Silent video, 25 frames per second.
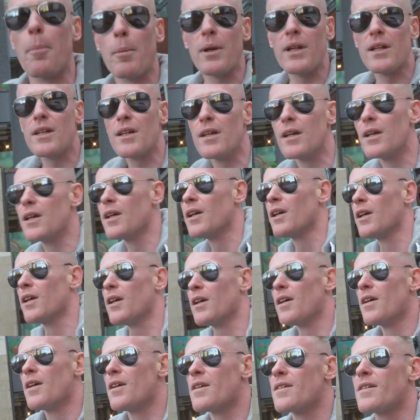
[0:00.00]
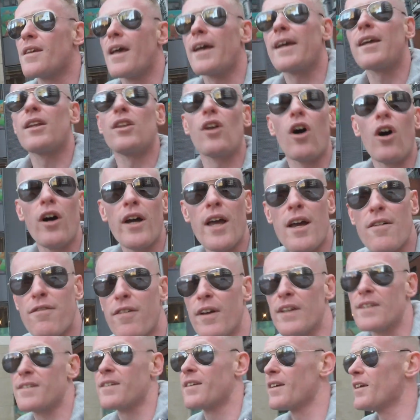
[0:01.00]
a mini second
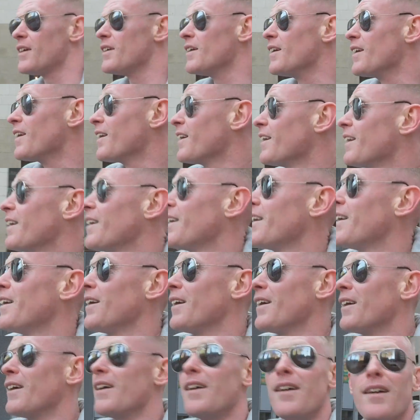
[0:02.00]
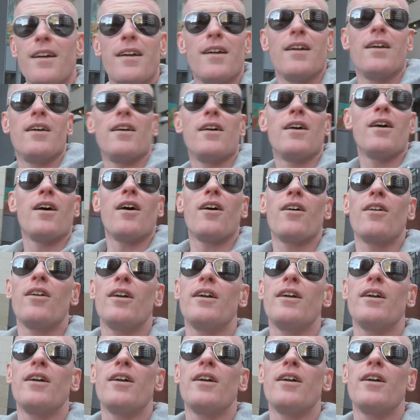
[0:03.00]
IFSC. All